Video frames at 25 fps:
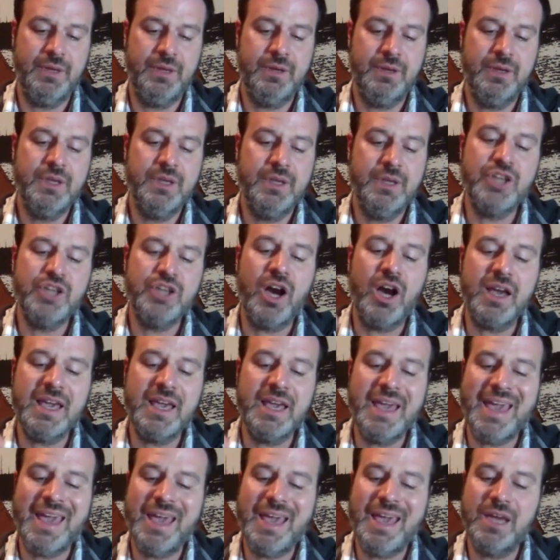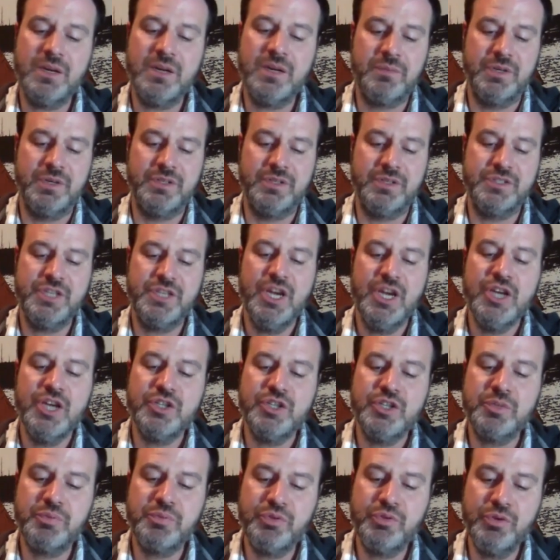Talking animals to
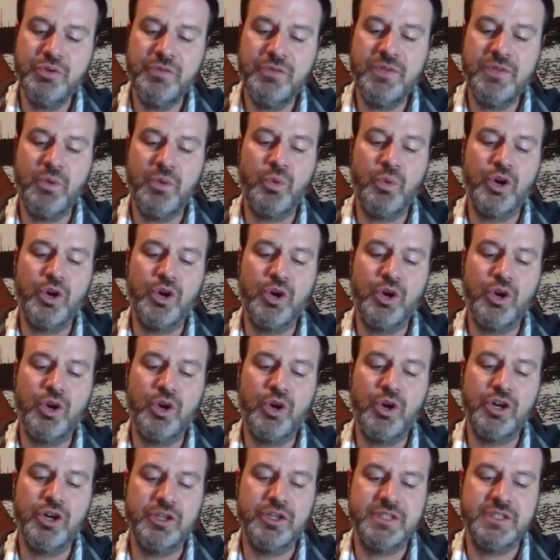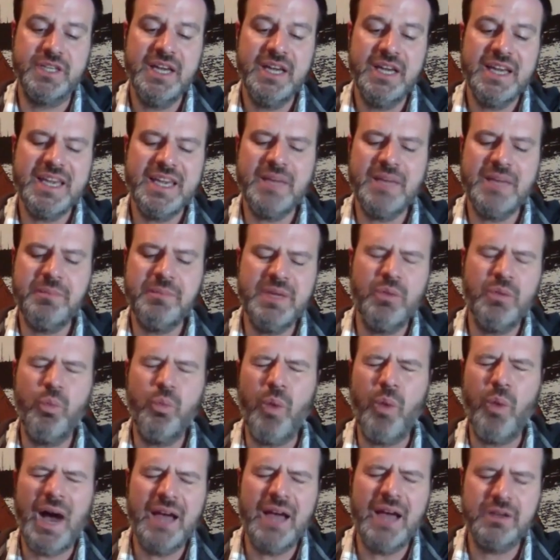prove the world can be
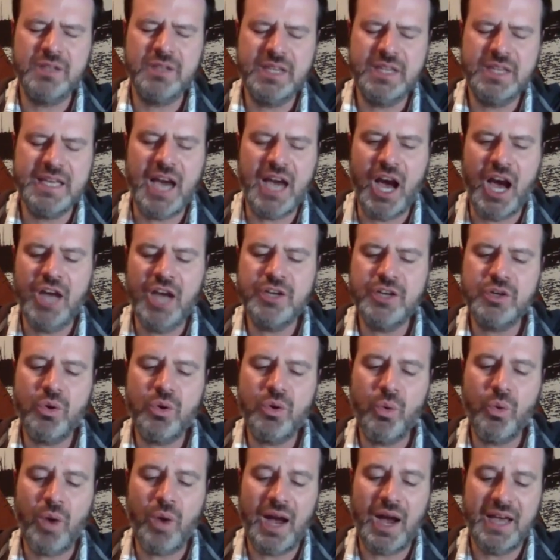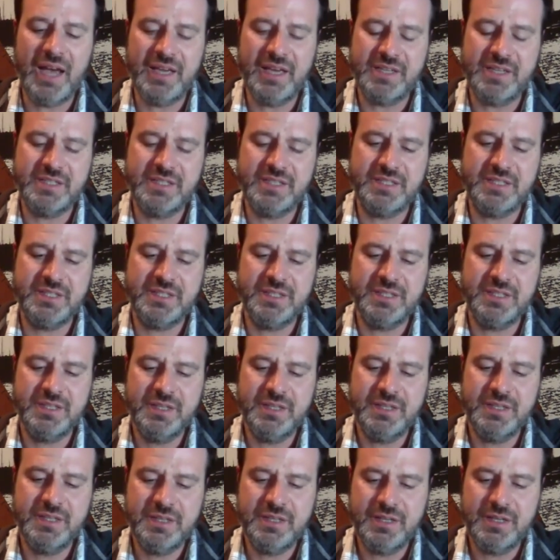wildly unquiet
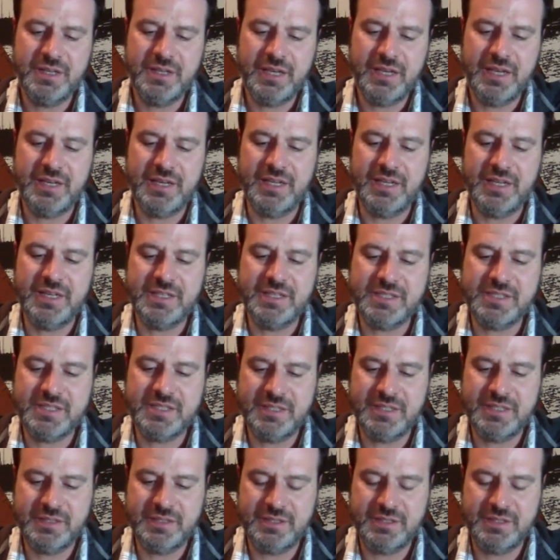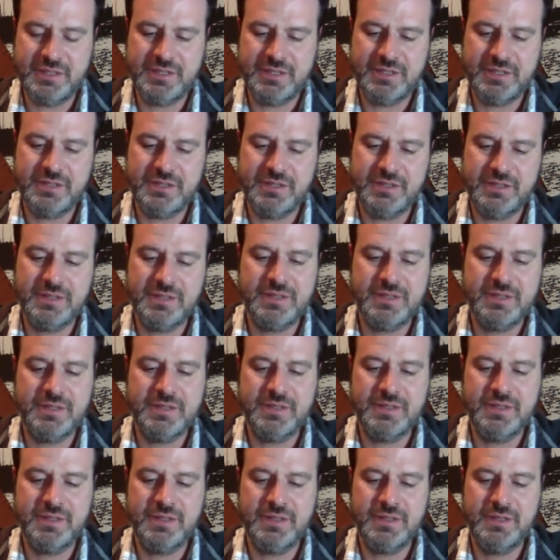and innocent.
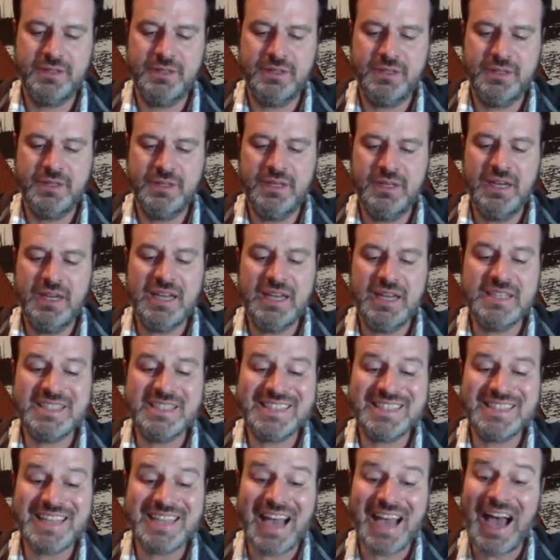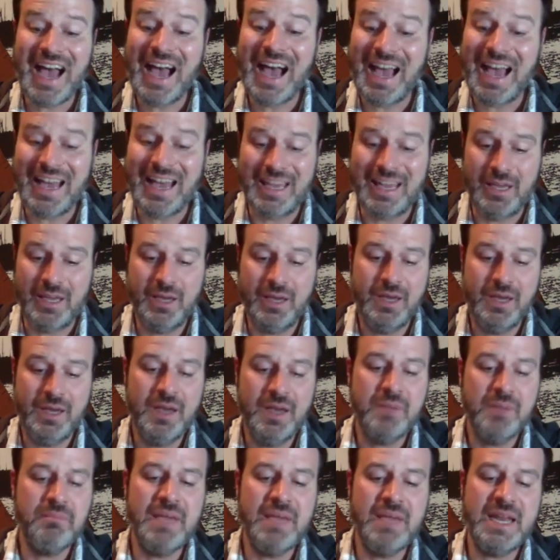A sky
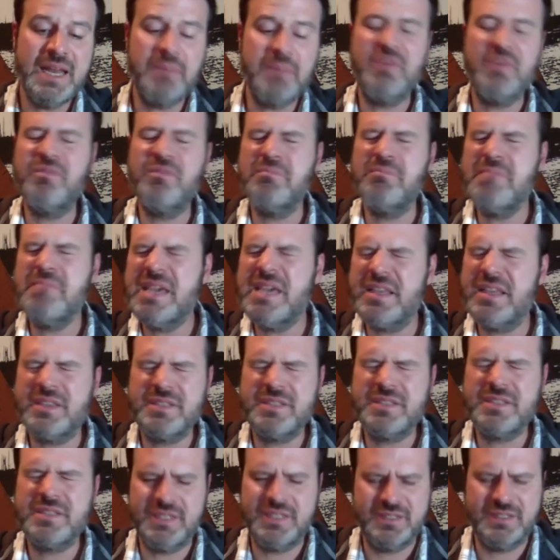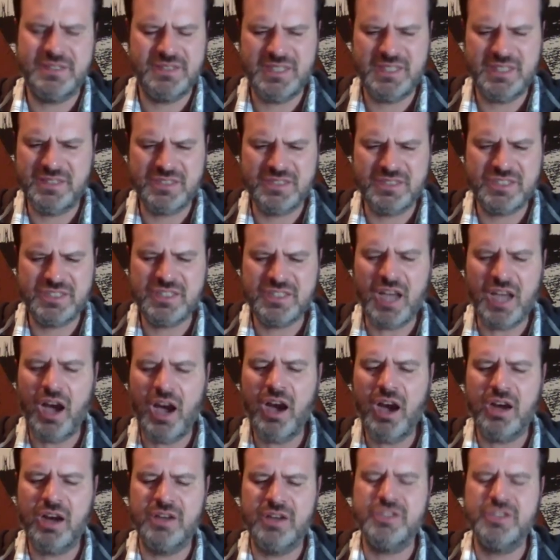made up of myths and, and,
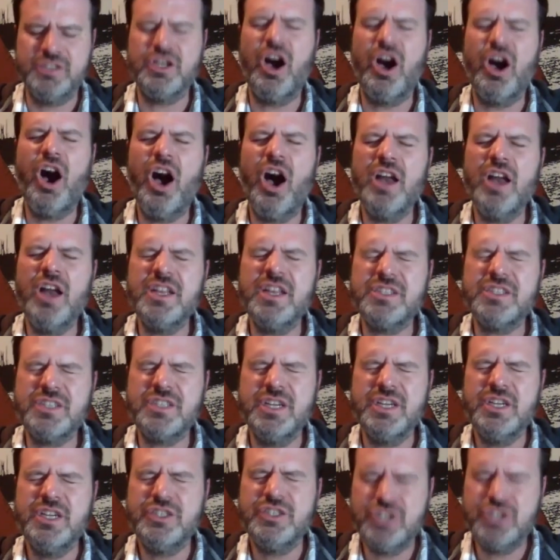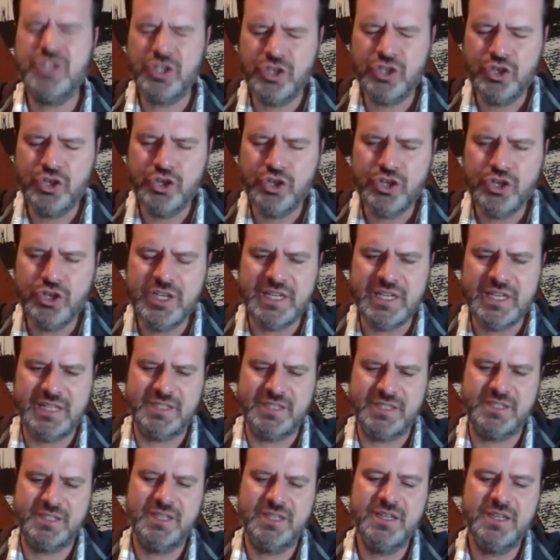stars, honest to
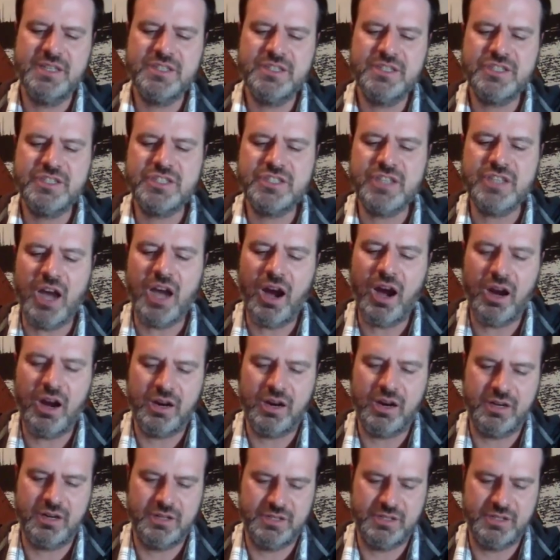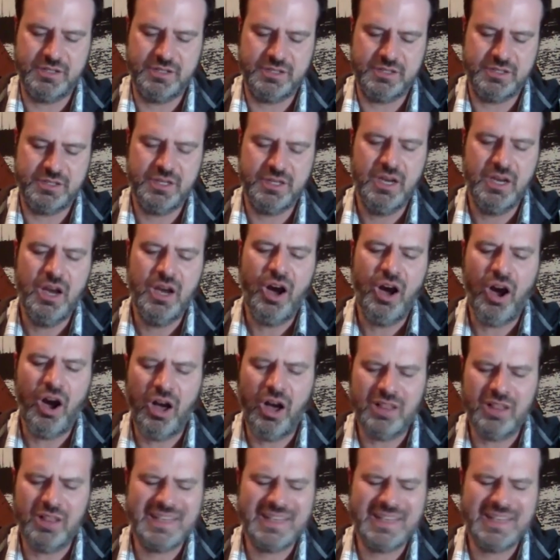goodness stars,
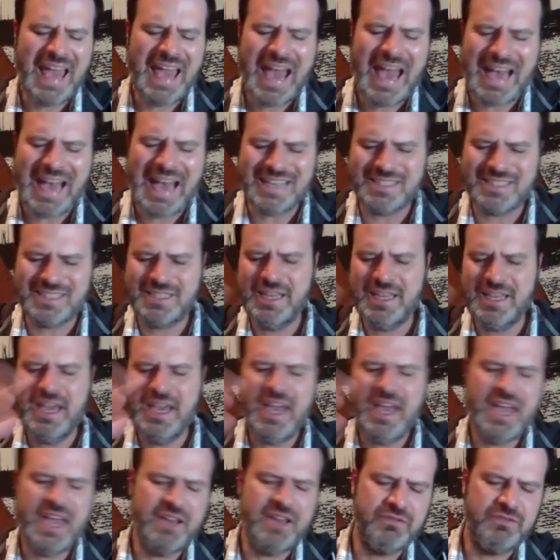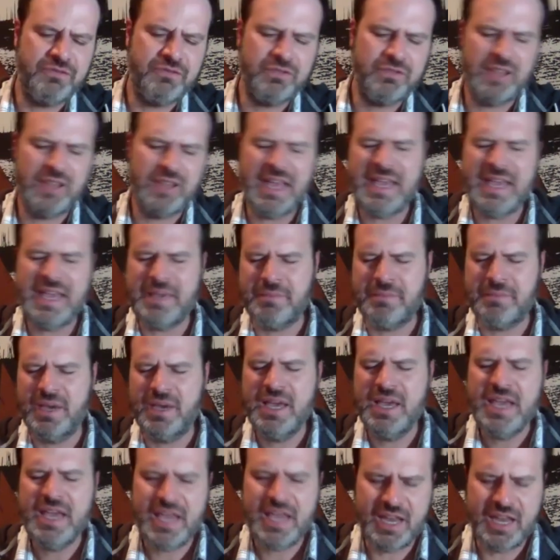all gas and flame
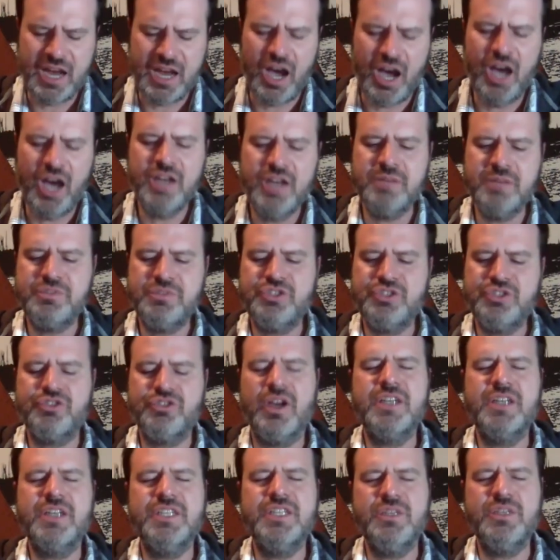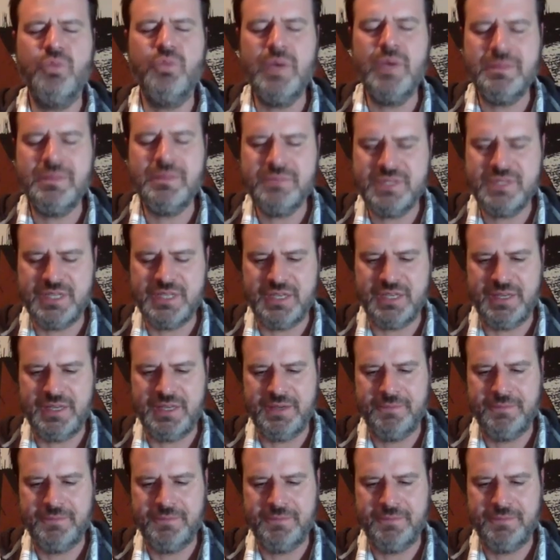and unobstructed whimsy.